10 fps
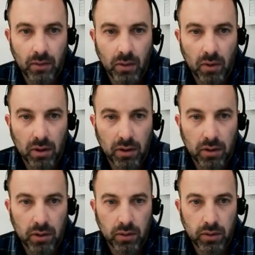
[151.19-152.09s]
We want to
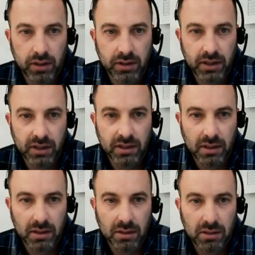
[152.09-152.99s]
go a
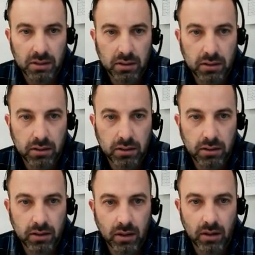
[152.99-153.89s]
distance
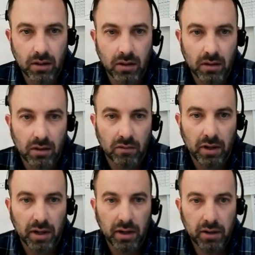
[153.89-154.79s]
of
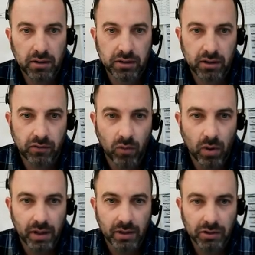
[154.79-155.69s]
right here. Instead of
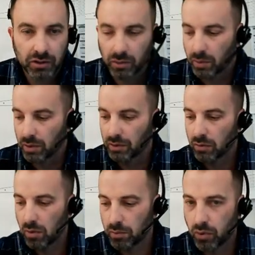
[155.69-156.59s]
1 inch, we want to do
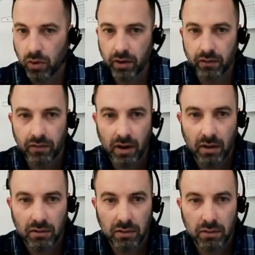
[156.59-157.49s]
1.5.